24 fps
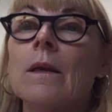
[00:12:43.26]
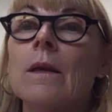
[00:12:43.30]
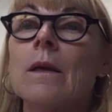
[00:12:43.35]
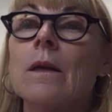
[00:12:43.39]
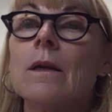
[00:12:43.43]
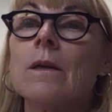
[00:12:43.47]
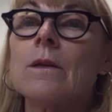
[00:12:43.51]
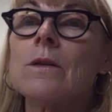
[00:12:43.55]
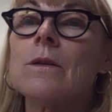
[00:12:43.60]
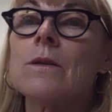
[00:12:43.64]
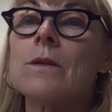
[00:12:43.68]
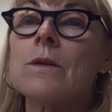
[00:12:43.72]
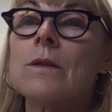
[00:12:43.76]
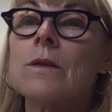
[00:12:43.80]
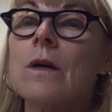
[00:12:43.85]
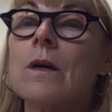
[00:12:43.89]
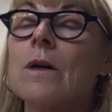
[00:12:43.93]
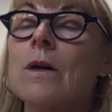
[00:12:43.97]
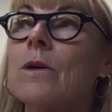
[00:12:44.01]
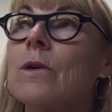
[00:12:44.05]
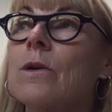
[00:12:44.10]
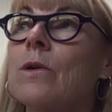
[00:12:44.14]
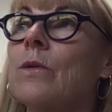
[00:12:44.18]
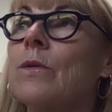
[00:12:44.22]

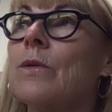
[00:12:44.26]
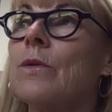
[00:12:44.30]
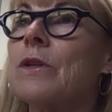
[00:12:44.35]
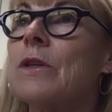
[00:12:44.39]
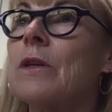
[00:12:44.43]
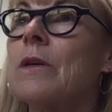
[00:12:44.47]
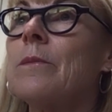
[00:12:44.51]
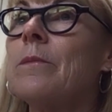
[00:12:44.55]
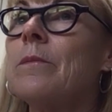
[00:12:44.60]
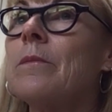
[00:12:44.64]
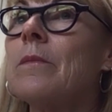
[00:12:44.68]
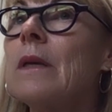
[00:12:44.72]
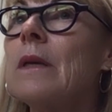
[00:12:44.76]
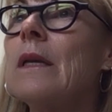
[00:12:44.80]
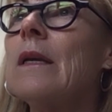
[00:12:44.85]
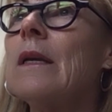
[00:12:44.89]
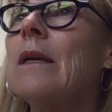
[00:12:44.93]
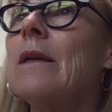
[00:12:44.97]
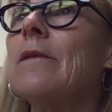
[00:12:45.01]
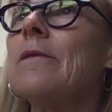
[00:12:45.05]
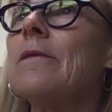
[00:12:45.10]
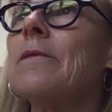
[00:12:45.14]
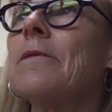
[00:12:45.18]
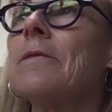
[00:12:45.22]
So to
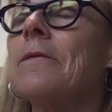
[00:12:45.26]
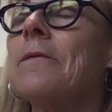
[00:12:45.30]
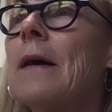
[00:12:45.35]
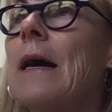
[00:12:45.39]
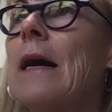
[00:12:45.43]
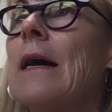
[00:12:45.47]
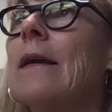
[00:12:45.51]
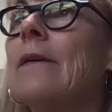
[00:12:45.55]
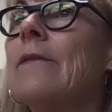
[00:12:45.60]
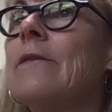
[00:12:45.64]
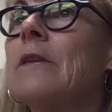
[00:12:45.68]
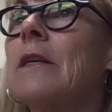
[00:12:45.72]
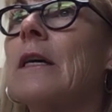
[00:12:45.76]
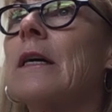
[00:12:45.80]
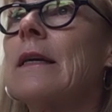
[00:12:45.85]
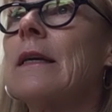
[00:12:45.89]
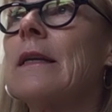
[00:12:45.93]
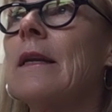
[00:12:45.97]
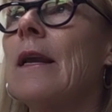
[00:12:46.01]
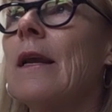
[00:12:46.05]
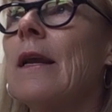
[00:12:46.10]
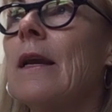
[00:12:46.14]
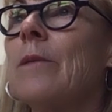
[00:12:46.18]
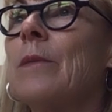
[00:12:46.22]
me, 5
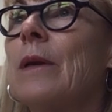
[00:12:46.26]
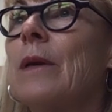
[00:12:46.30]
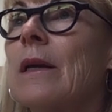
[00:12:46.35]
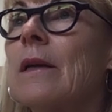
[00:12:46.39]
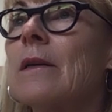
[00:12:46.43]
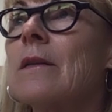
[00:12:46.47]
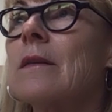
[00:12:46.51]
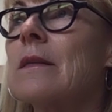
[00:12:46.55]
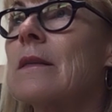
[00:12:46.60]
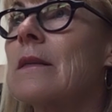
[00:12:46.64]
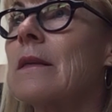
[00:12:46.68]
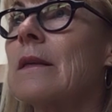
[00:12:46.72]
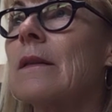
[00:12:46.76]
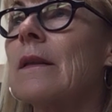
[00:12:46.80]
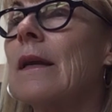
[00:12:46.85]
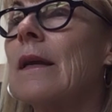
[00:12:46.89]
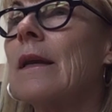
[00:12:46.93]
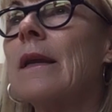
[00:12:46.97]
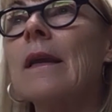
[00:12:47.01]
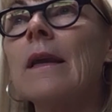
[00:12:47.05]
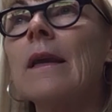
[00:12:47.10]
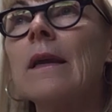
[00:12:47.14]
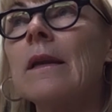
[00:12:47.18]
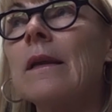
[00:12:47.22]
dynamics,
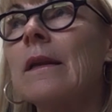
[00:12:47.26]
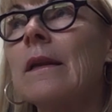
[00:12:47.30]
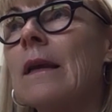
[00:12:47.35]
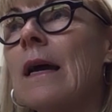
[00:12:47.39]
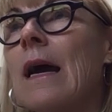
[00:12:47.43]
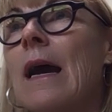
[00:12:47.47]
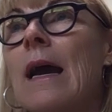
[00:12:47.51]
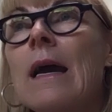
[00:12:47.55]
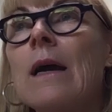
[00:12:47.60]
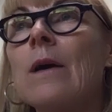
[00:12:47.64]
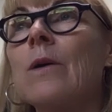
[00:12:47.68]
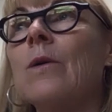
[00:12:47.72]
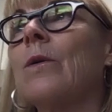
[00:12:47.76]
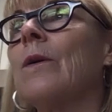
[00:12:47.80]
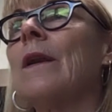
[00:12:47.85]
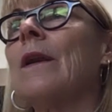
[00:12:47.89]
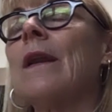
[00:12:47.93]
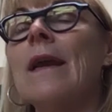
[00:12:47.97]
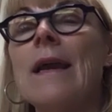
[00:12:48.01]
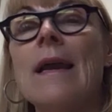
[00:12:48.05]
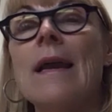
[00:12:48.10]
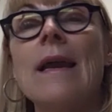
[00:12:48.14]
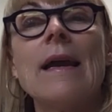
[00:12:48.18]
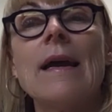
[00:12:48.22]
like in an hour and a
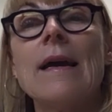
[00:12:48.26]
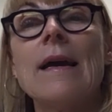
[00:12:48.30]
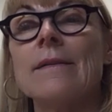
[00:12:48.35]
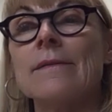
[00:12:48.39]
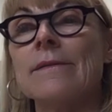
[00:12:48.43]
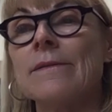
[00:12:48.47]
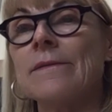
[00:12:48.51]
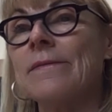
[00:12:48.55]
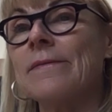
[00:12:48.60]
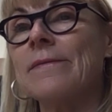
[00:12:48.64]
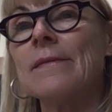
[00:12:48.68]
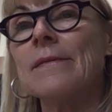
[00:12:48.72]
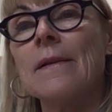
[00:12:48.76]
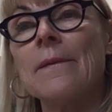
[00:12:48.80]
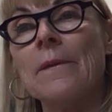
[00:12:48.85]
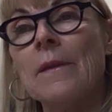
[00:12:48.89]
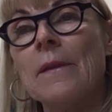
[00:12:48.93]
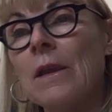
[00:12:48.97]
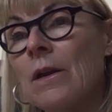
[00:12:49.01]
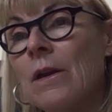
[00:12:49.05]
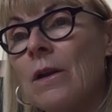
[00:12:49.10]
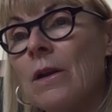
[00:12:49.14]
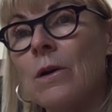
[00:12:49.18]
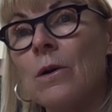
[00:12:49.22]
half,
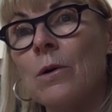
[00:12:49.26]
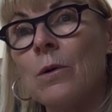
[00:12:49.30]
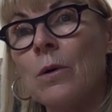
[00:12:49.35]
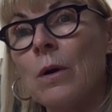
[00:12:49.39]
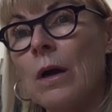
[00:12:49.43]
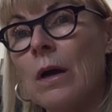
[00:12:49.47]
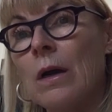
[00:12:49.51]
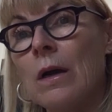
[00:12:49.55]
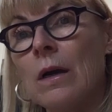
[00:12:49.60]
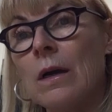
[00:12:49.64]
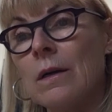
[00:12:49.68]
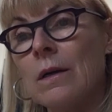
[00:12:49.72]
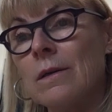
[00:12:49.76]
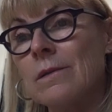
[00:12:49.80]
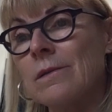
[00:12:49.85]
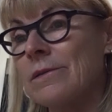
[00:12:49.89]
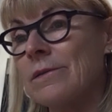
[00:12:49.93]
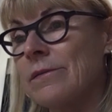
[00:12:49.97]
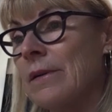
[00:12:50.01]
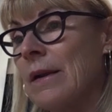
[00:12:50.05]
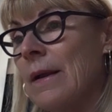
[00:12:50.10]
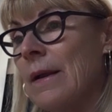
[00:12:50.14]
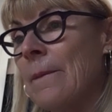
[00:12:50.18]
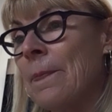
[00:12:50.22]
you know, of
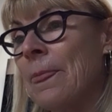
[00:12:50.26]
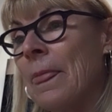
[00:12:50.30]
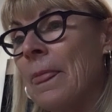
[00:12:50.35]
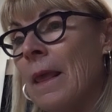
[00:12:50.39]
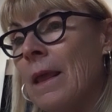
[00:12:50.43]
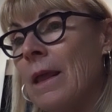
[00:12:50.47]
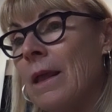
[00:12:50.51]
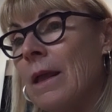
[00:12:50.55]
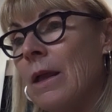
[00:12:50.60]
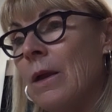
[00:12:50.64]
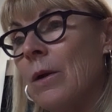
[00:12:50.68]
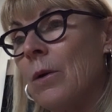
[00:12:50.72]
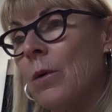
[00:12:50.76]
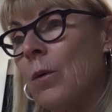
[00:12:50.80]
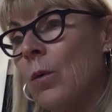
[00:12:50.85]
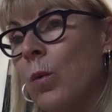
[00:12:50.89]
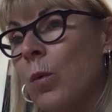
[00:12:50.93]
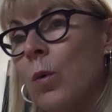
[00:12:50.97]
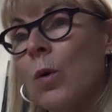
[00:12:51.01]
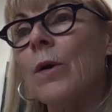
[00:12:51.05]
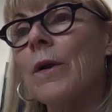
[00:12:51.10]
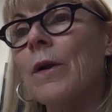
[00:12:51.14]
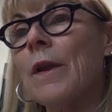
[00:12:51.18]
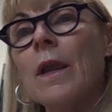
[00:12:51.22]

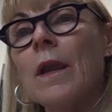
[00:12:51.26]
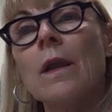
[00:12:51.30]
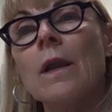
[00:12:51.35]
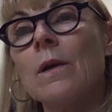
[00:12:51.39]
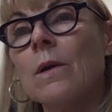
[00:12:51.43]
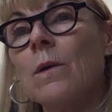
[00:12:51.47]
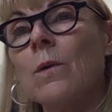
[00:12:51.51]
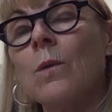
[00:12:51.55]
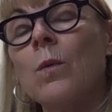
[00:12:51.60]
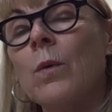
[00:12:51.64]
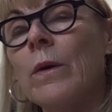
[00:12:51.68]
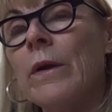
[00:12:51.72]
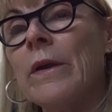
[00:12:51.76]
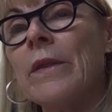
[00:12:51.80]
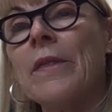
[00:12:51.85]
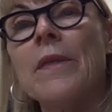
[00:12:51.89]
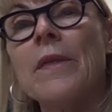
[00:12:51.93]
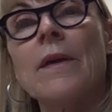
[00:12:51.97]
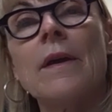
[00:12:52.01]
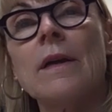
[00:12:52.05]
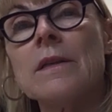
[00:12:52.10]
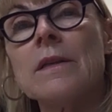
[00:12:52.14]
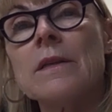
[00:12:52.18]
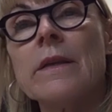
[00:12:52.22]
working with
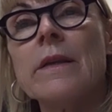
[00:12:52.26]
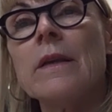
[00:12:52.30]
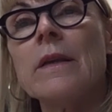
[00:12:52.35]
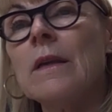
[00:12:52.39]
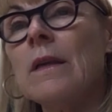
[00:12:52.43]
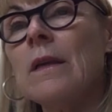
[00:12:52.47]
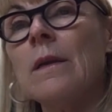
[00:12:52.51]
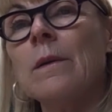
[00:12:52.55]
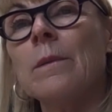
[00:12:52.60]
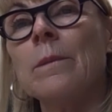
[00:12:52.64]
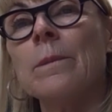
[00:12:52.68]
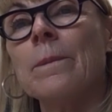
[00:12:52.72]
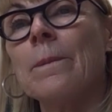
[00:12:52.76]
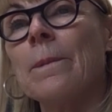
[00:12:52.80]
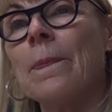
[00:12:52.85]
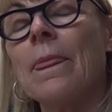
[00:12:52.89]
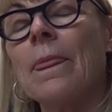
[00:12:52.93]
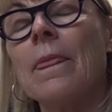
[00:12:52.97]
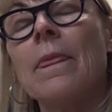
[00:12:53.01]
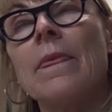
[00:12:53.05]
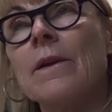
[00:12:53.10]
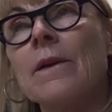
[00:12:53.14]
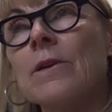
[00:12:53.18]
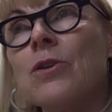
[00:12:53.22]
a team,
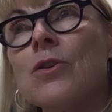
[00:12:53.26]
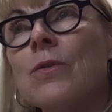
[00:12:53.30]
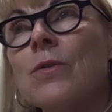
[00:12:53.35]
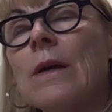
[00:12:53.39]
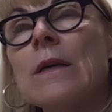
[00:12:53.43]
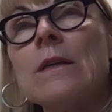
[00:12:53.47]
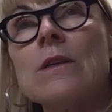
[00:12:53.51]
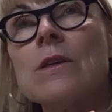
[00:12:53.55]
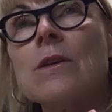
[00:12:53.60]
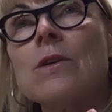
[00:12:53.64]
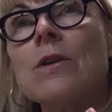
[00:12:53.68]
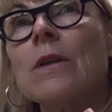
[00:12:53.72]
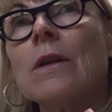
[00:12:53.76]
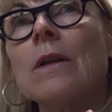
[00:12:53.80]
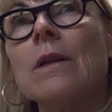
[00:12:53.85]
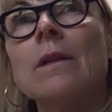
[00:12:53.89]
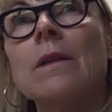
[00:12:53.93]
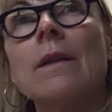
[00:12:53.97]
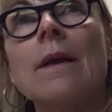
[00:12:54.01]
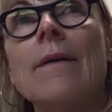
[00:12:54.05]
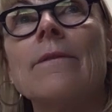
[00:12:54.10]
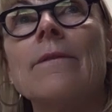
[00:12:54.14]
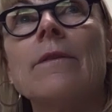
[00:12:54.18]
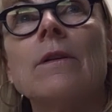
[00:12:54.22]
the trust
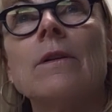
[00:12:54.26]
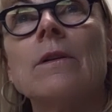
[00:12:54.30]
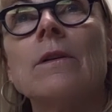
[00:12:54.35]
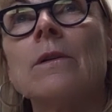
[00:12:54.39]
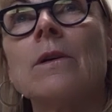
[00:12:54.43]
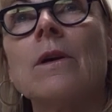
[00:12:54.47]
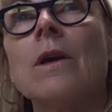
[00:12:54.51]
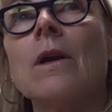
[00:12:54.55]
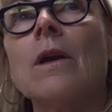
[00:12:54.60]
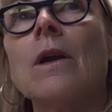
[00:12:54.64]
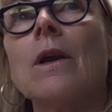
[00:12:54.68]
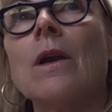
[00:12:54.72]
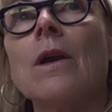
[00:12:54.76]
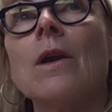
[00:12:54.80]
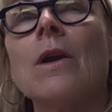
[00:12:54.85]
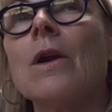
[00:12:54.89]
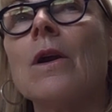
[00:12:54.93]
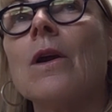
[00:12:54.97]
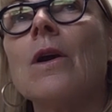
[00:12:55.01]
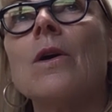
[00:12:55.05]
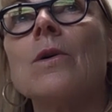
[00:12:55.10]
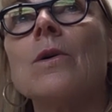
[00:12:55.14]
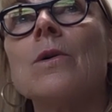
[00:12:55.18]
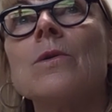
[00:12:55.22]
level
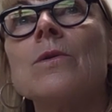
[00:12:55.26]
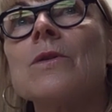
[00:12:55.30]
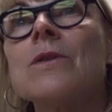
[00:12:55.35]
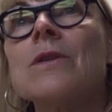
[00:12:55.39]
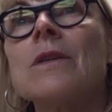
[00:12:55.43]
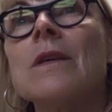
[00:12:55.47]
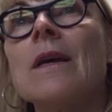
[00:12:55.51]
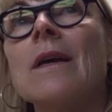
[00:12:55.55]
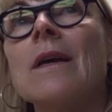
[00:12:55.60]
goes